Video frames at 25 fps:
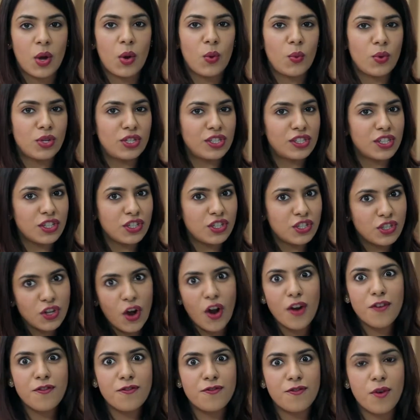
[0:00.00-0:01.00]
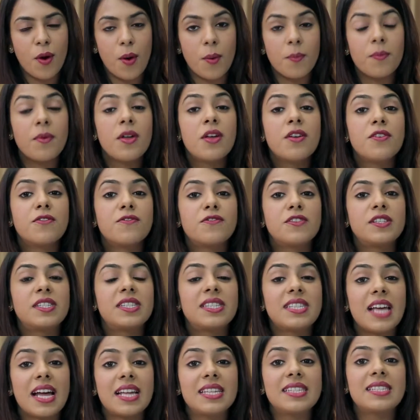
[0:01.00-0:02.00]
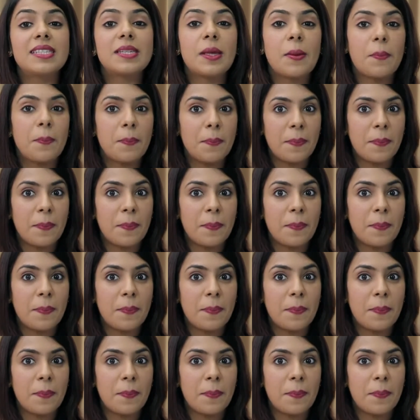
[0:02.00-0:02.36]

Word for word: which is a short form for Sun's